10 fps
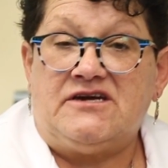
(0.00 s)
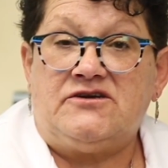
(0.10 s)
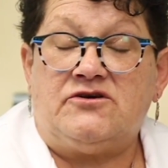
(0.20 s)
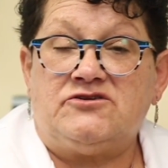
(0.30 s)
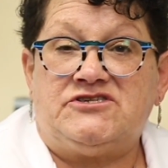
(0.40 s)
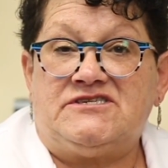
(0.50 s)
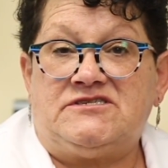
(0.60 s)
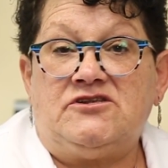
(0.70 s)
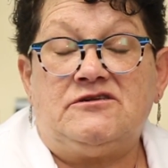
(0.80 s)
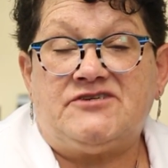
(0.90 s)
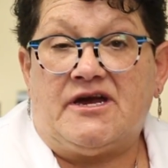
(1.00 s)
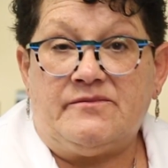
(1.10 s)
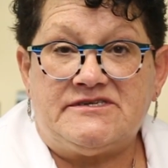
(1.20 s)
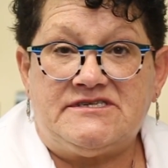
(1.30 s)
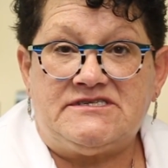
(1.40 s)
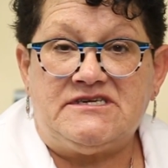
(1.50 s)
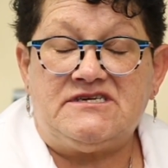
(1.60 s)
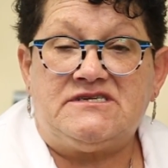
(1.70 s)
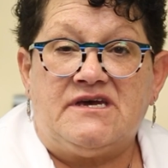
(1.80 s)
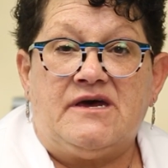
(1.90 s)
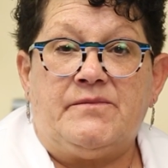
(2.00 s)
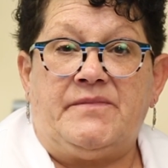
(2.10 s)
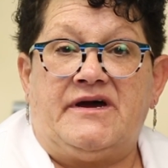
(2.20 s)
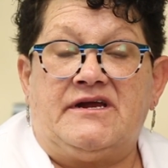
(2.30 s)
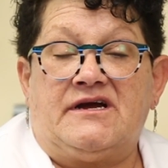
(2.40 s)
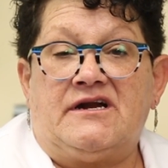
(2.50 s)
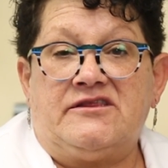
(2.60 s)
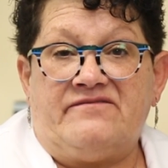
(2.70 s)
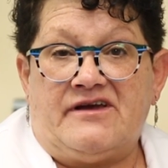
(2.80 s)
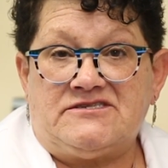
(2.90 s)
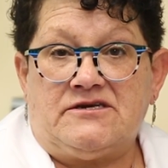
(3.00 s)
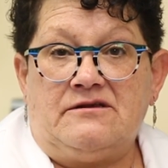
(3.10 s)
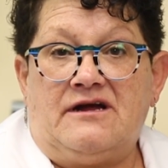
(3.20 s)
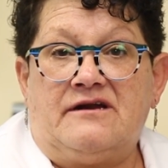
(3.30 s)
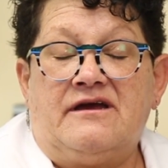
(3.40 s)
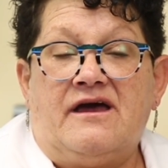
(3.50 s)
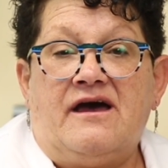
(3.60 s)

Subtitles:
not just in Alzheimer's disease, but cardiovascular,